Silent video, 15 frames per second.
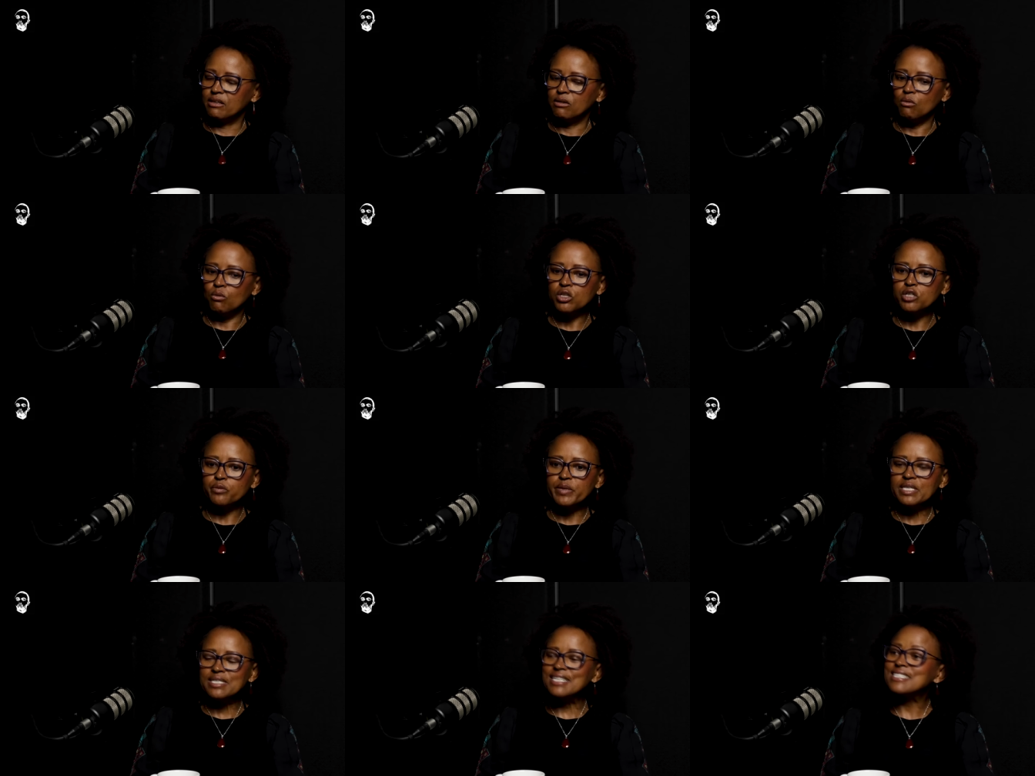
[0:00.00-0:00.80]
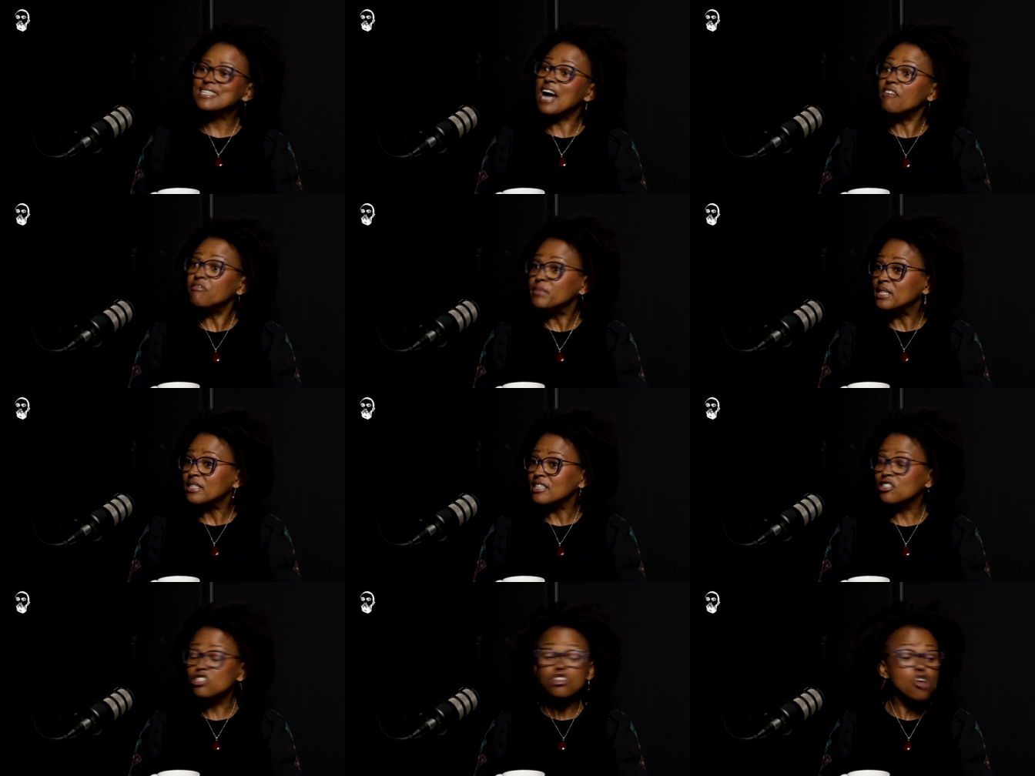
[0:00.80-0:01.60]
which means it's government.
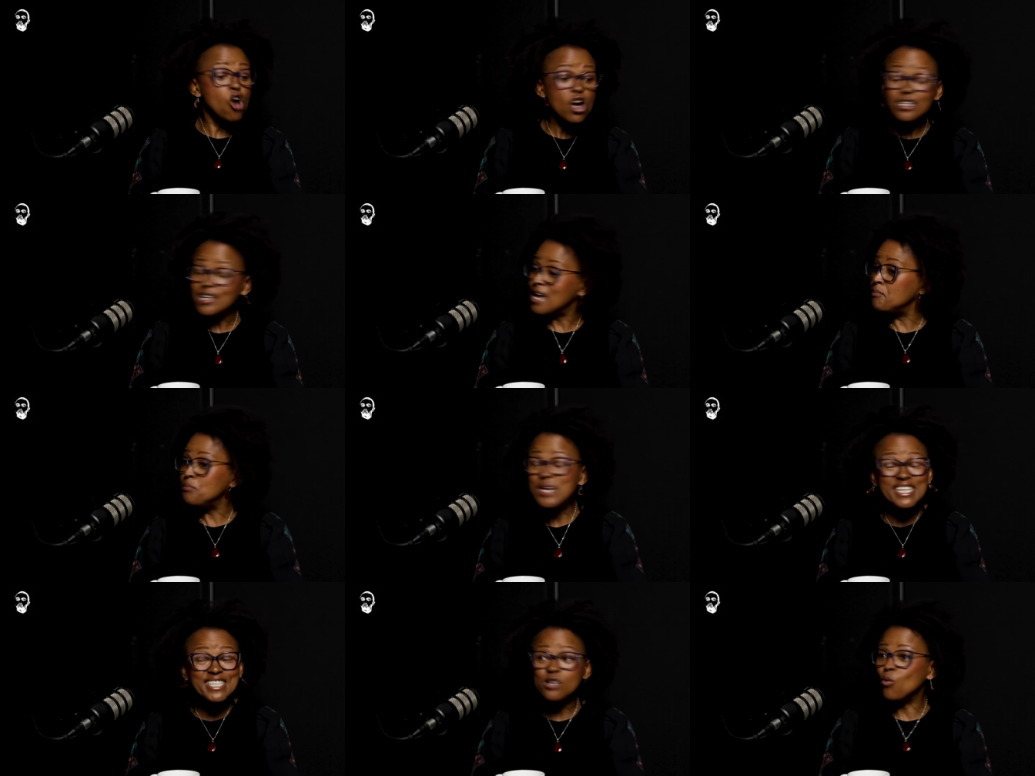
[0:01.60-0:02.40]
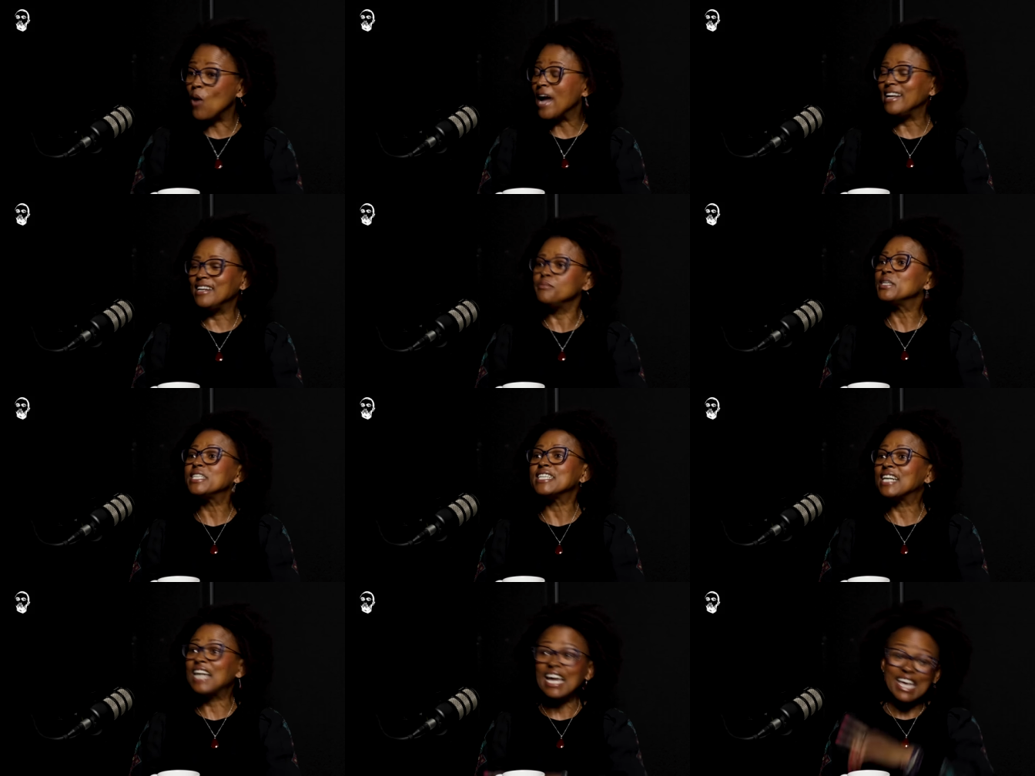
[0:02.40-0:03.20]
It's not a PTY
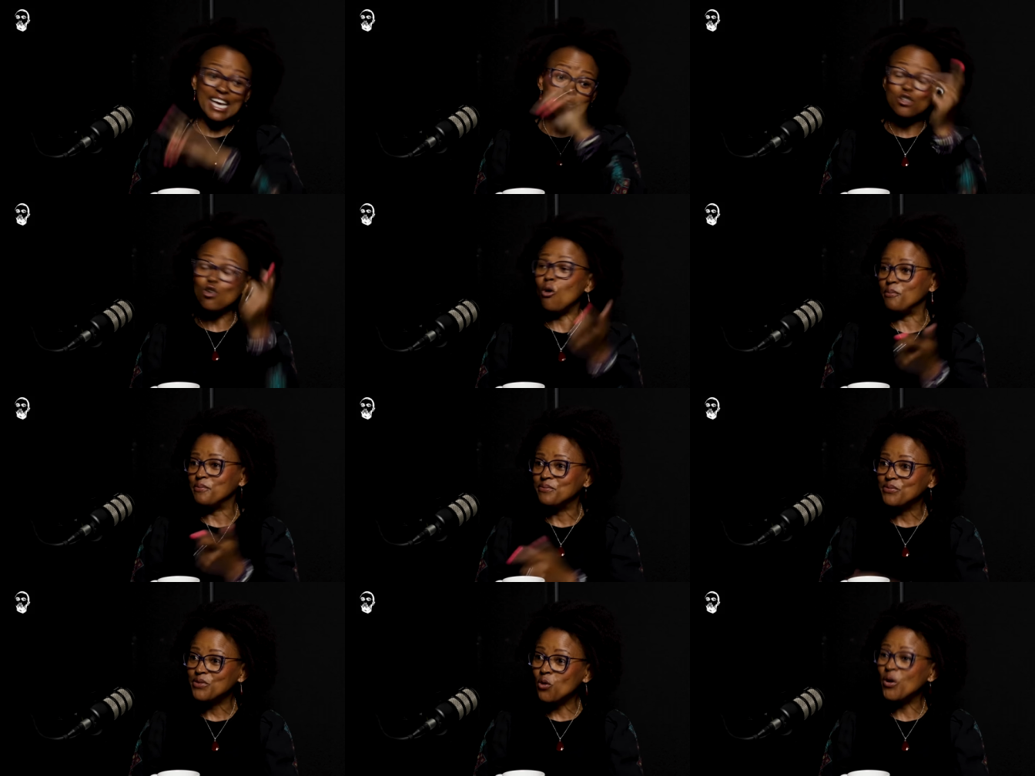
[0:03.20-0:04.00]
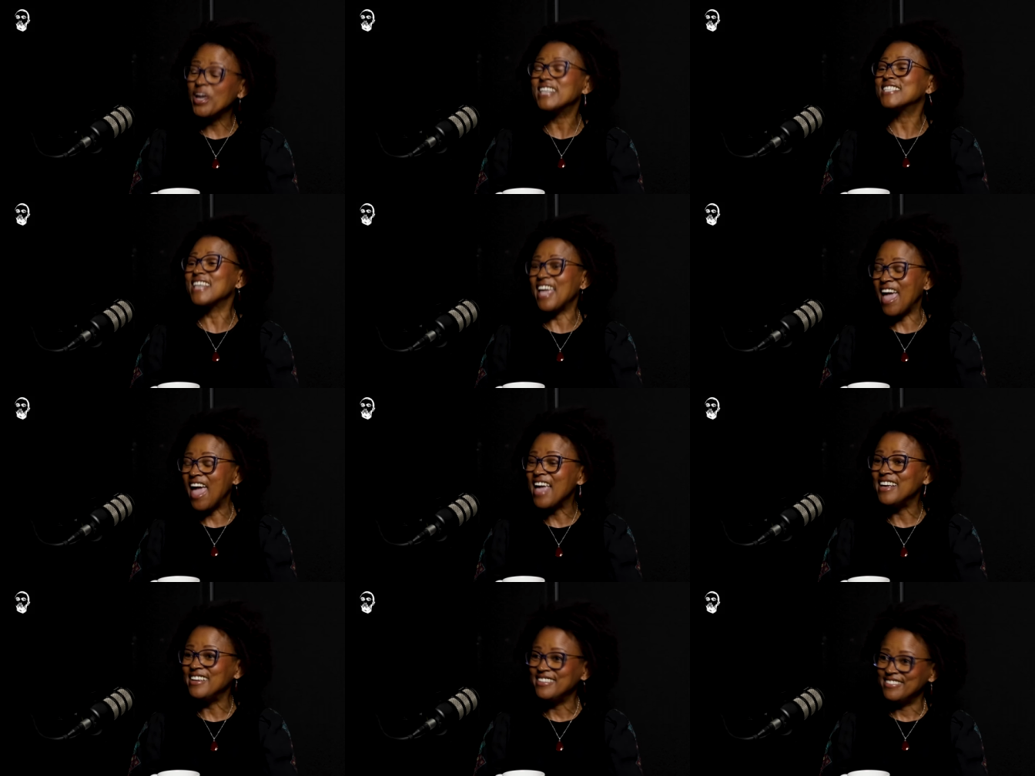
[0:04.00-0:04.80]
limited like Eskom or
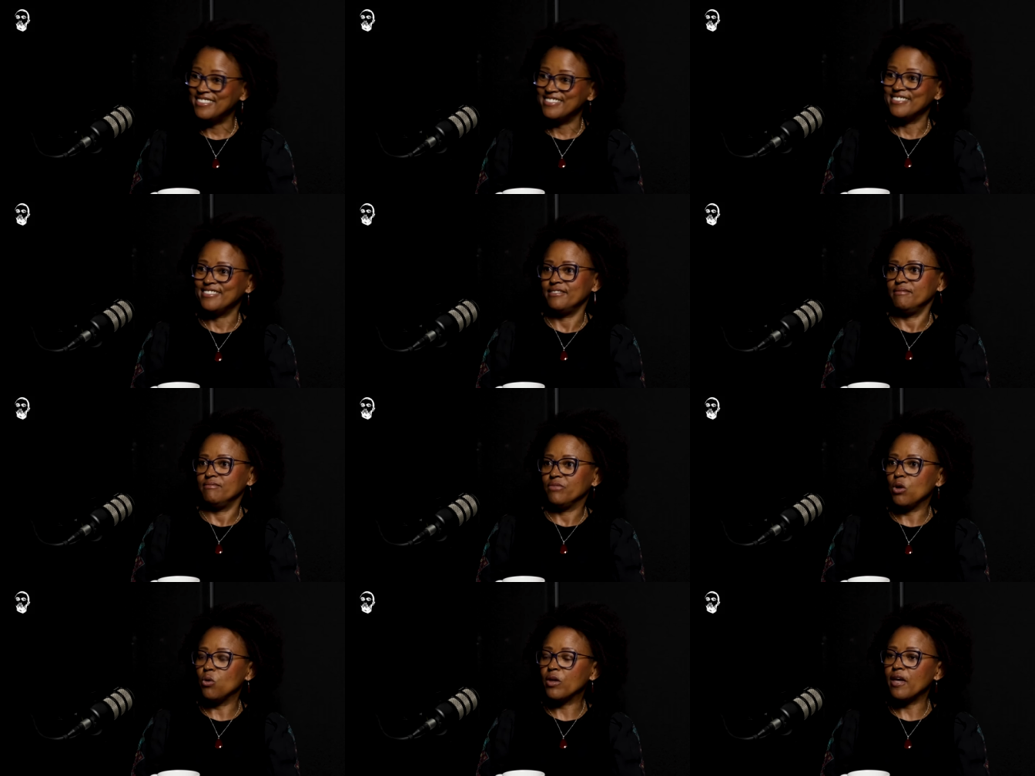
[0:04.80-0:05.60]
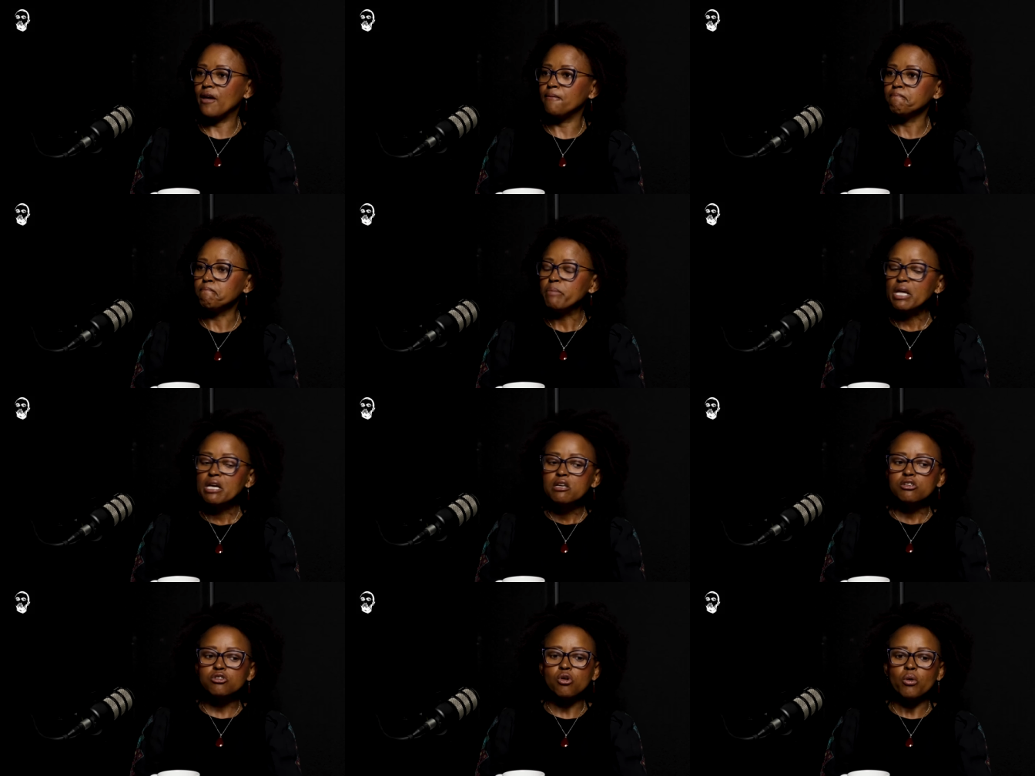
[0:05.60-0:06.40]
SAA. Mm. Okay.
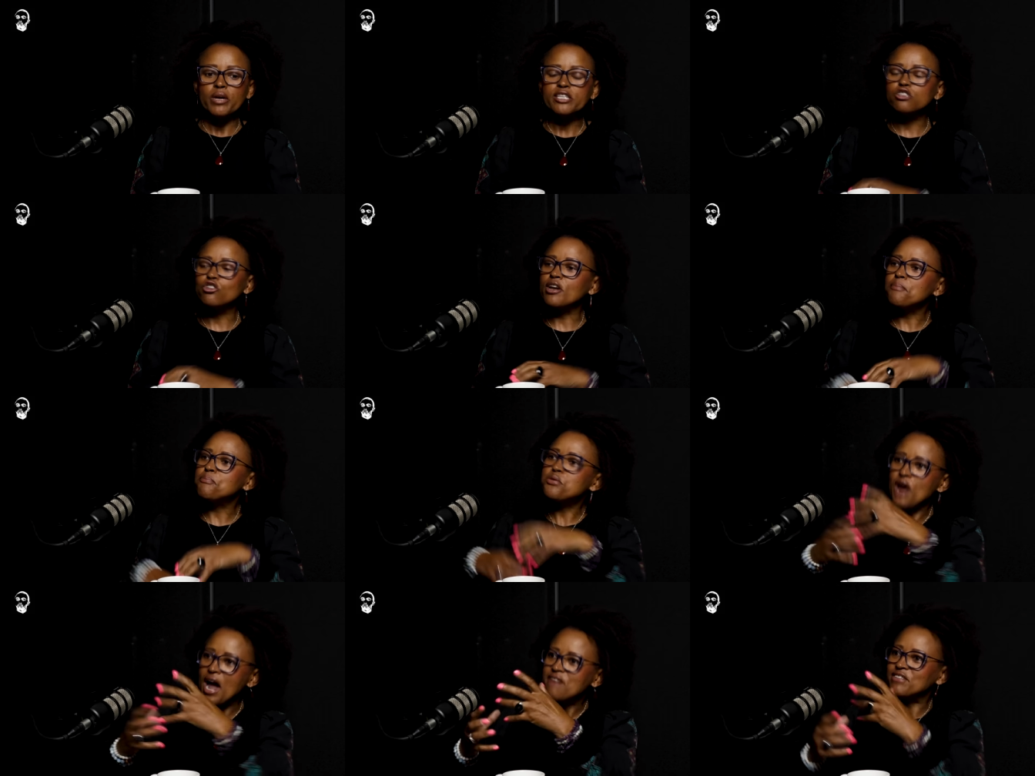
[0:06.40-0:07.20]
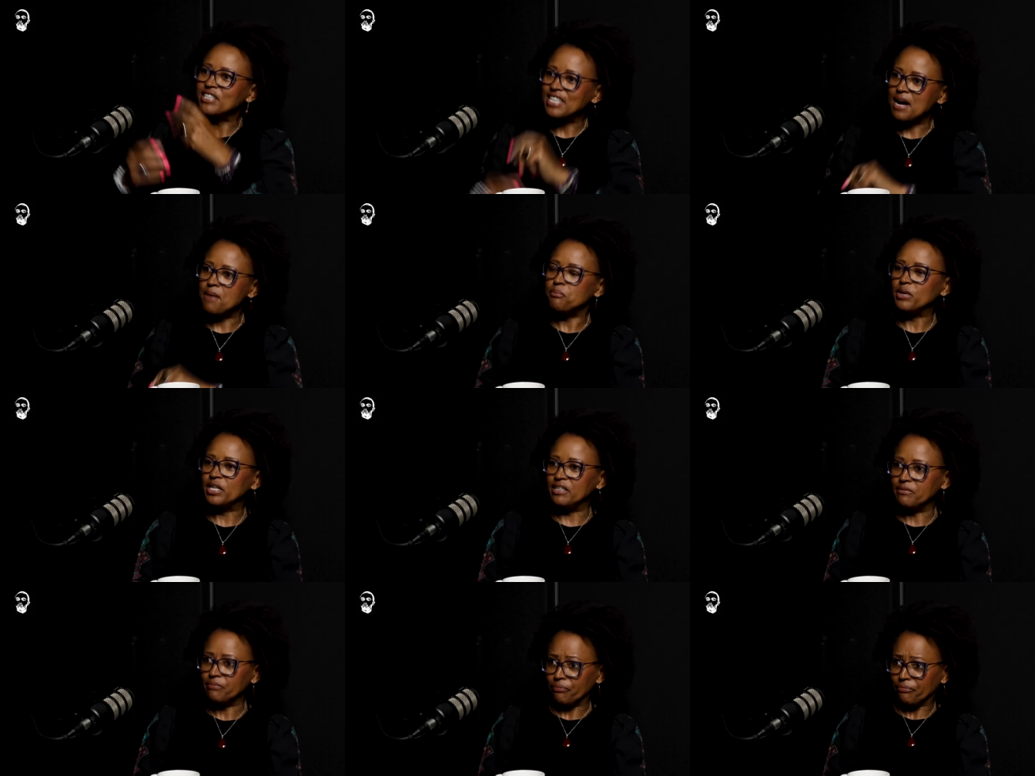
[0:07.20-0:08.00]
So it's not a private company.